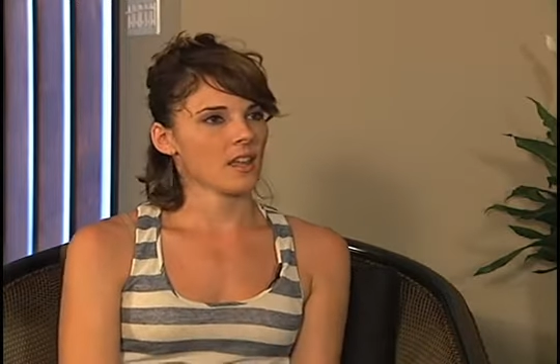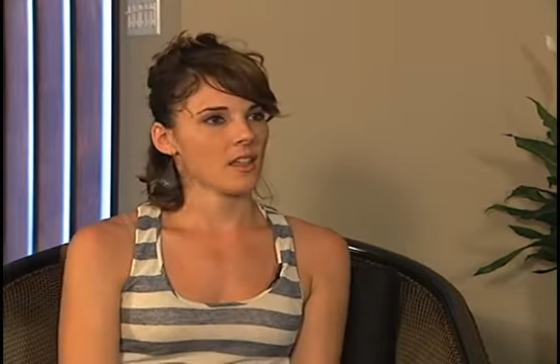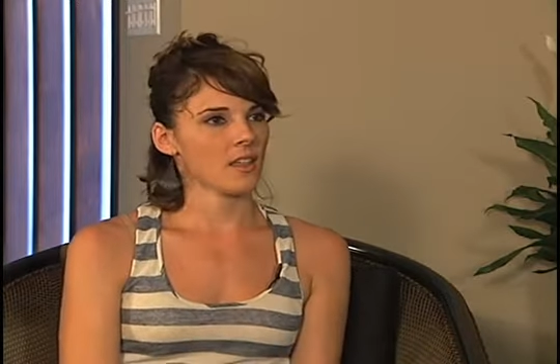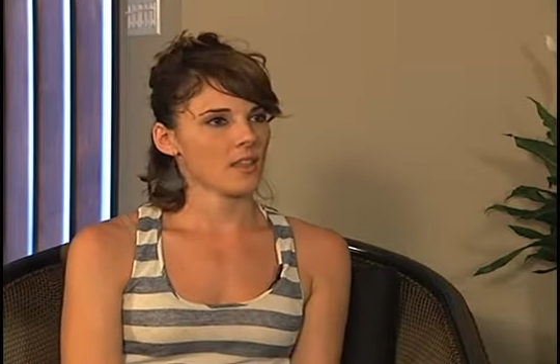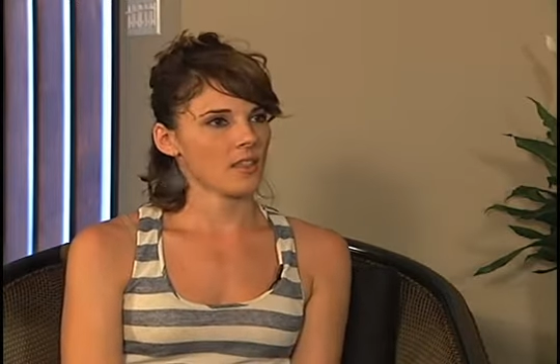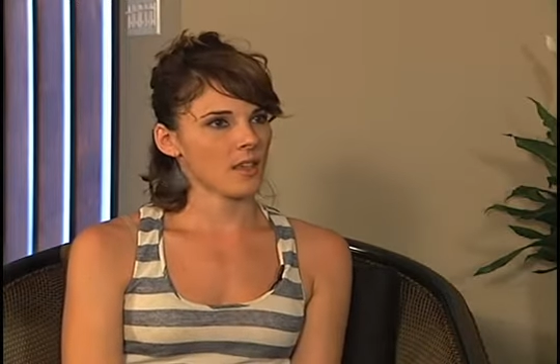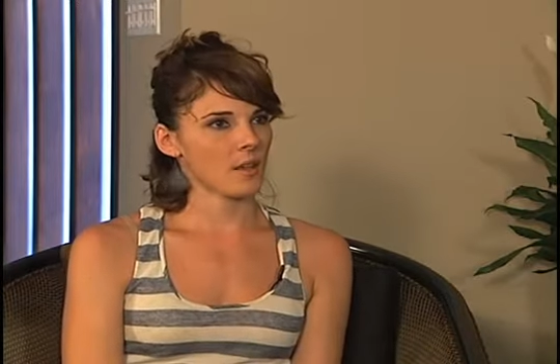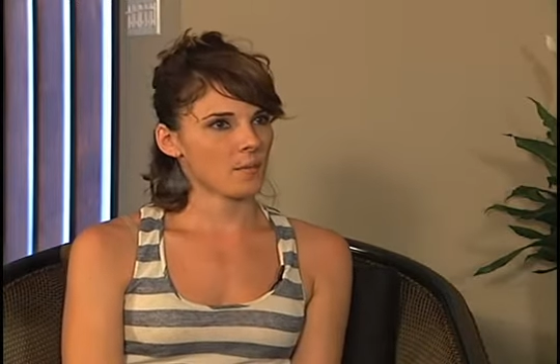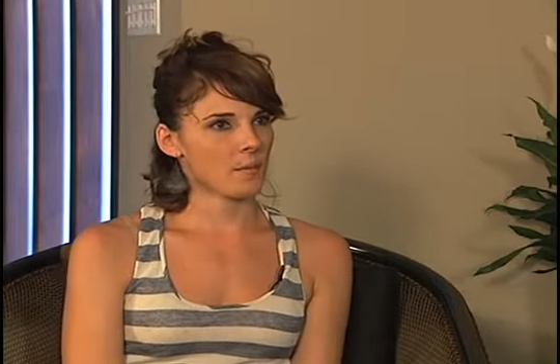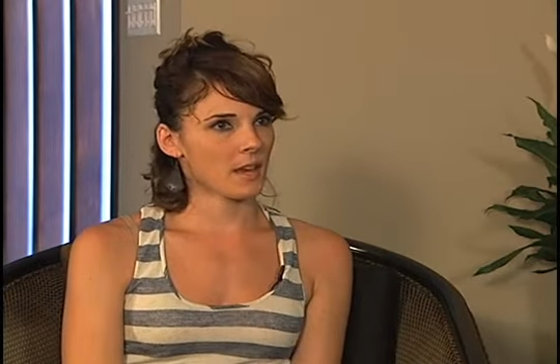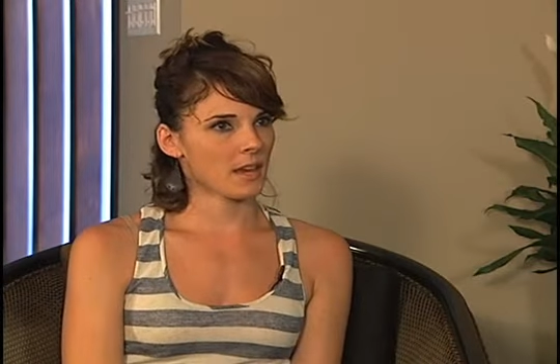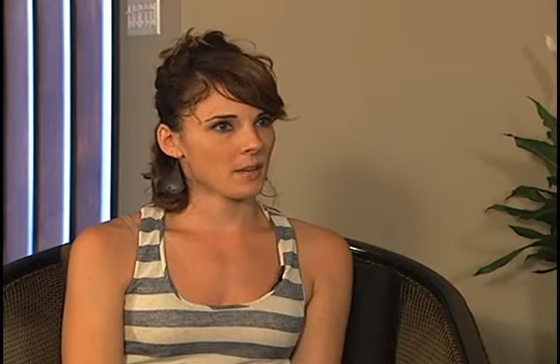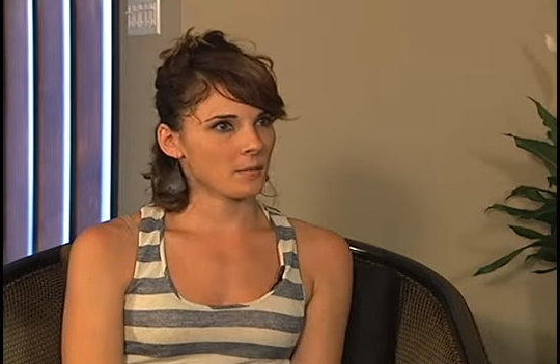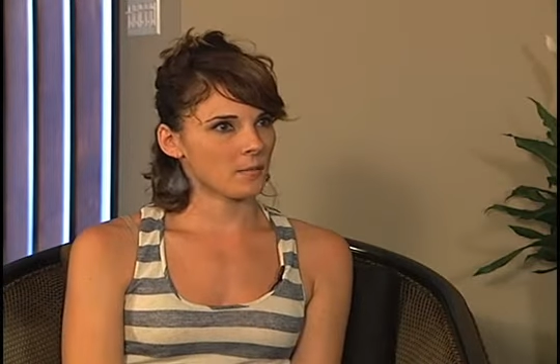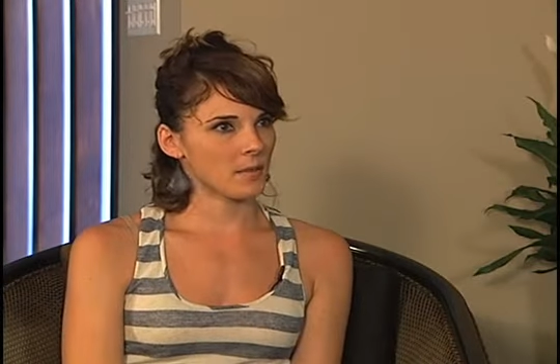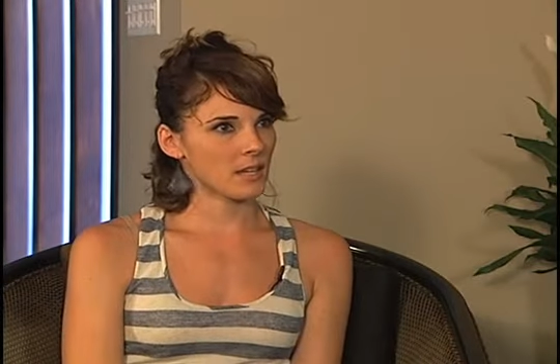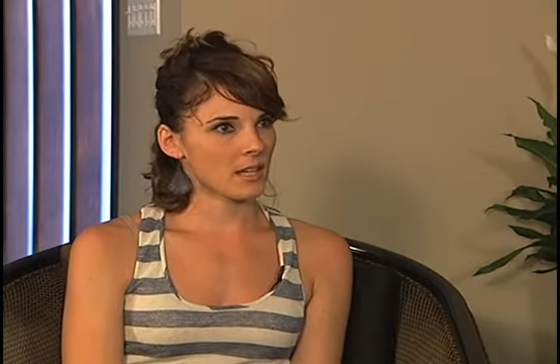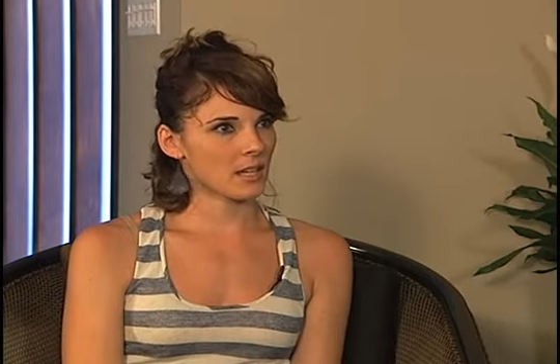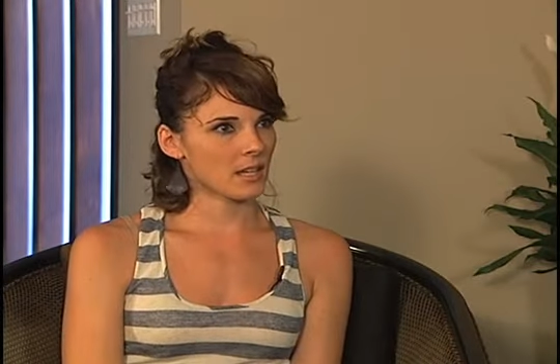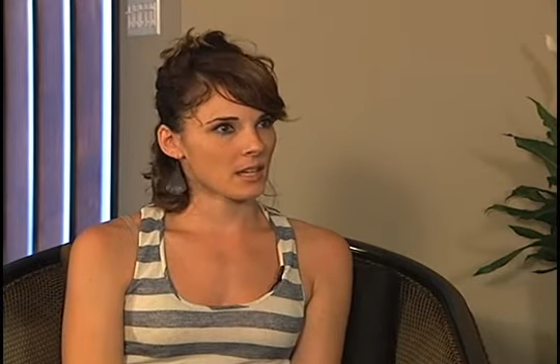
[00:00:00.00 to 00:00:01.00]
that made
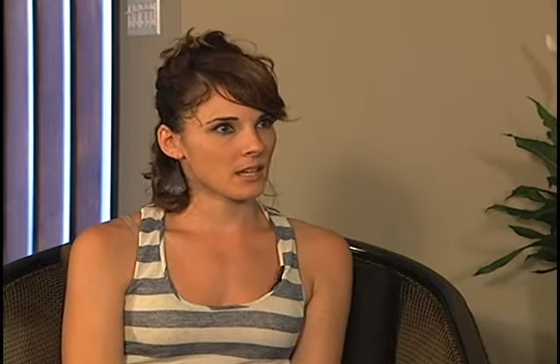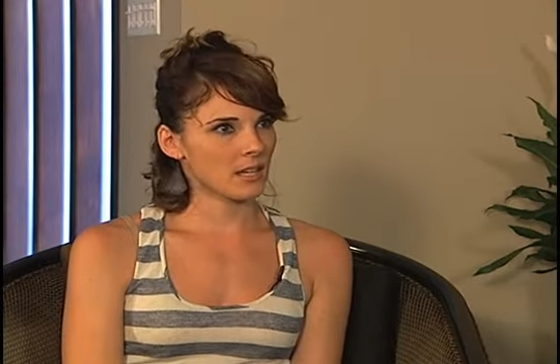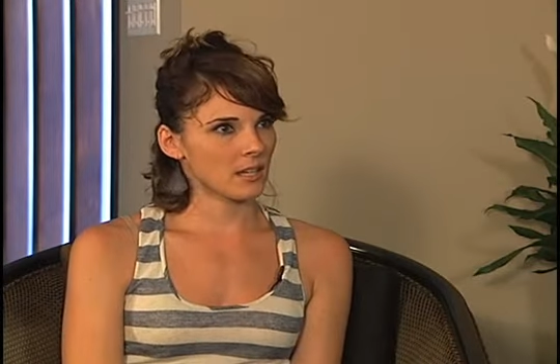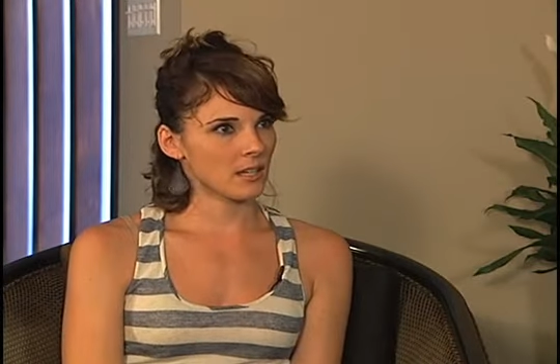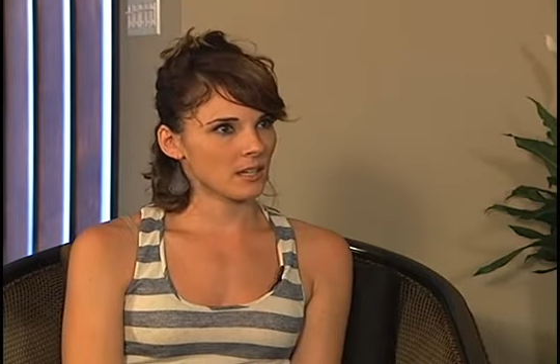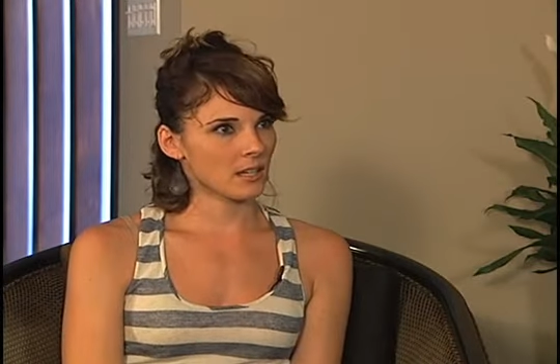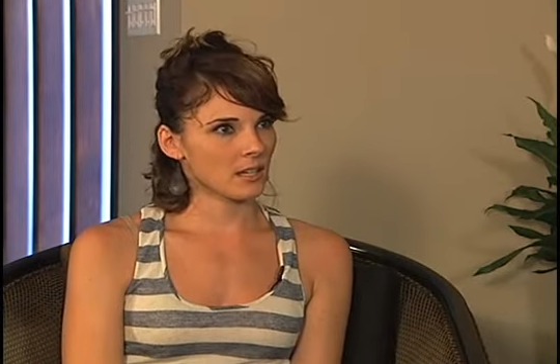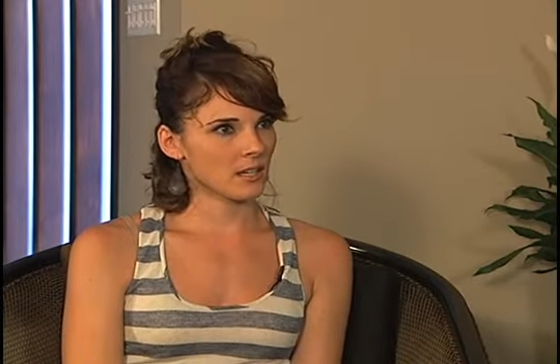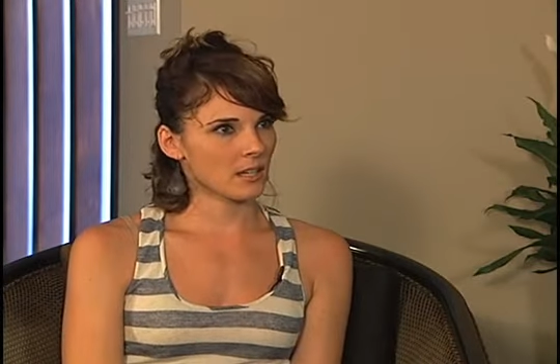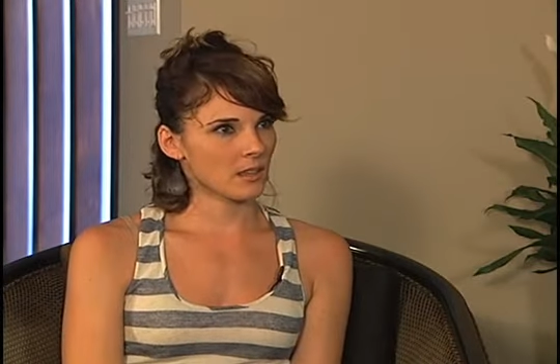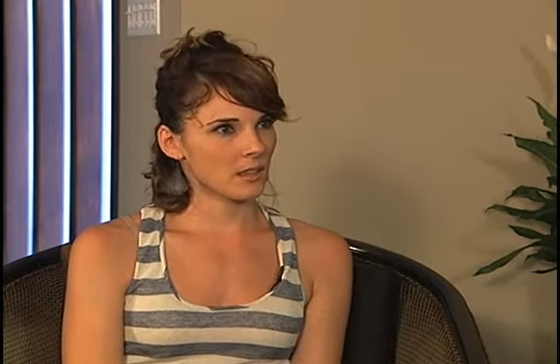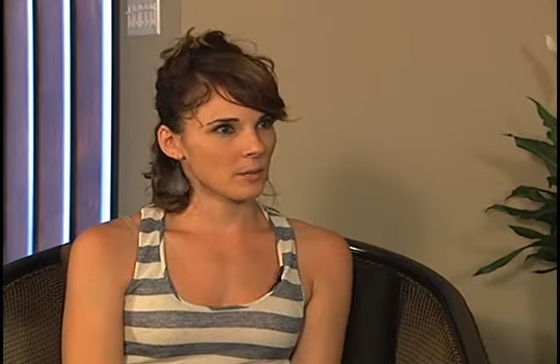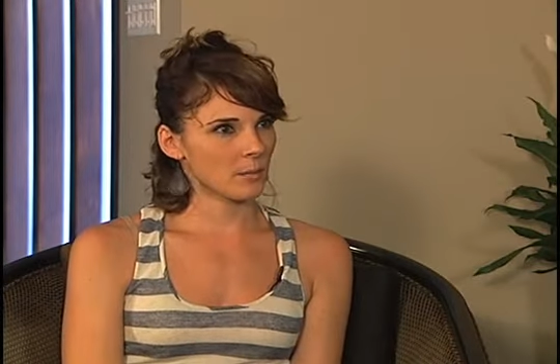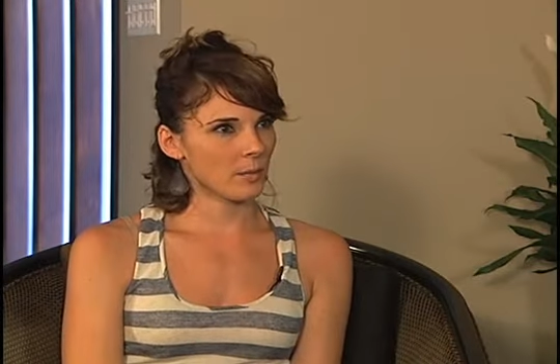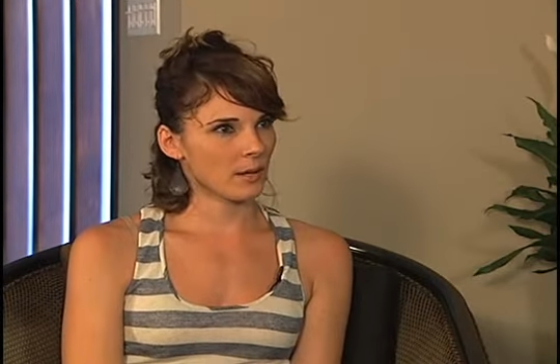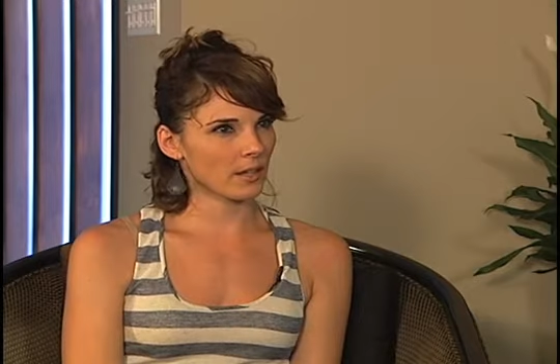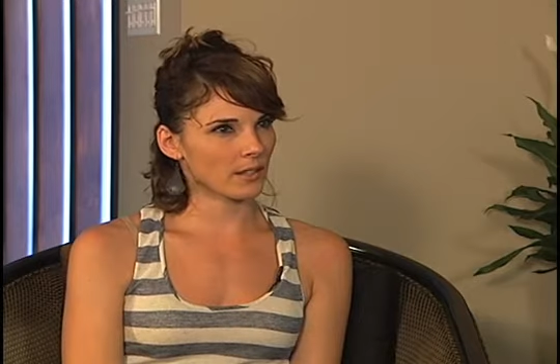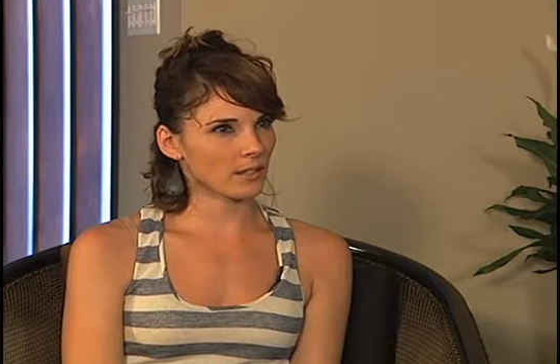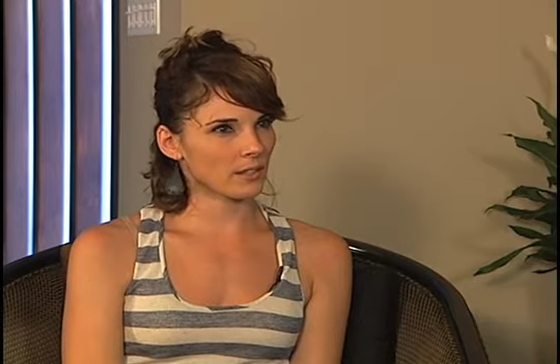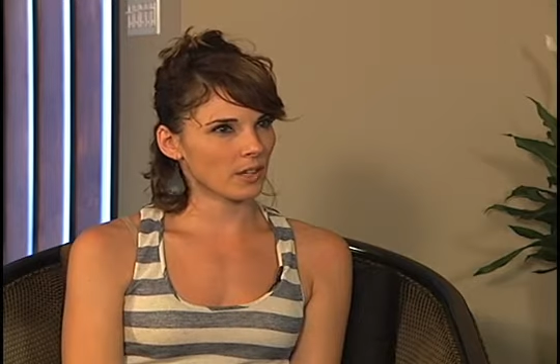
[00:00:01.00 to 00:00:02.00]
me get the
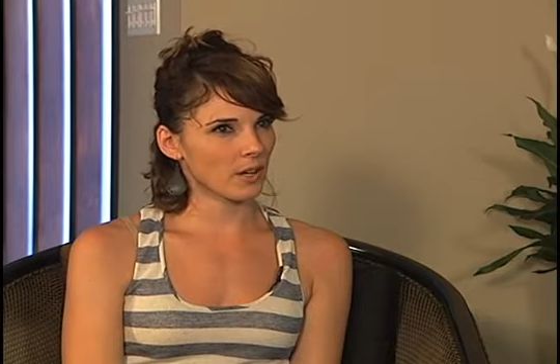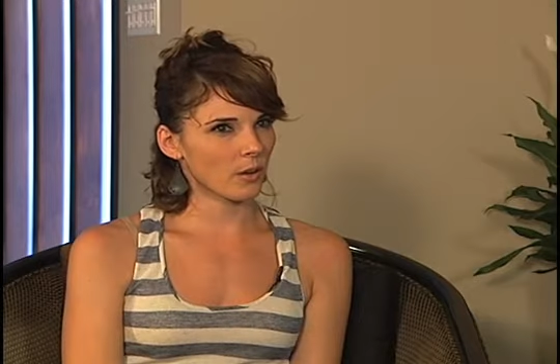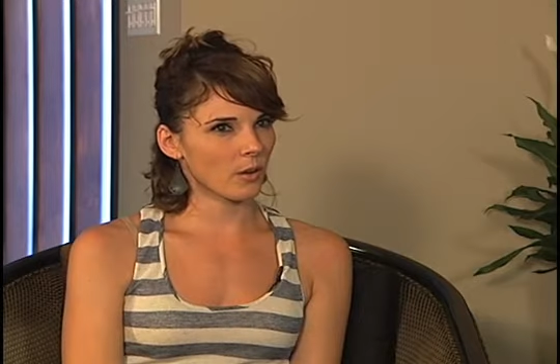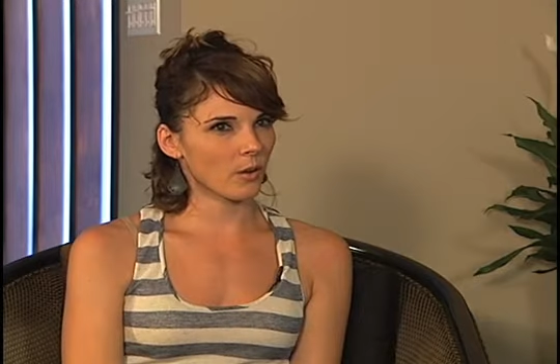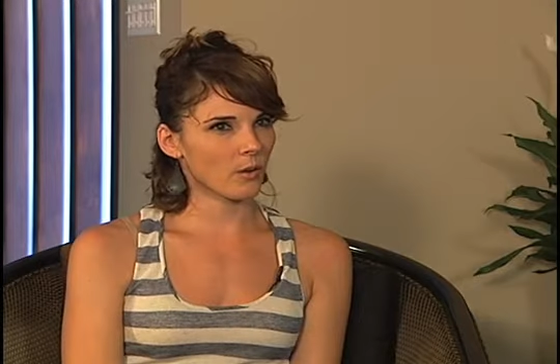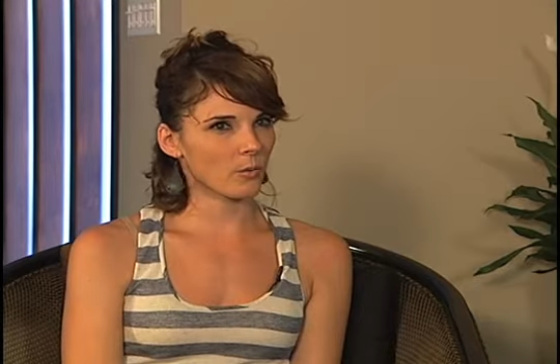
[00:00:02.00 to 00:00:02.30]
bug to go,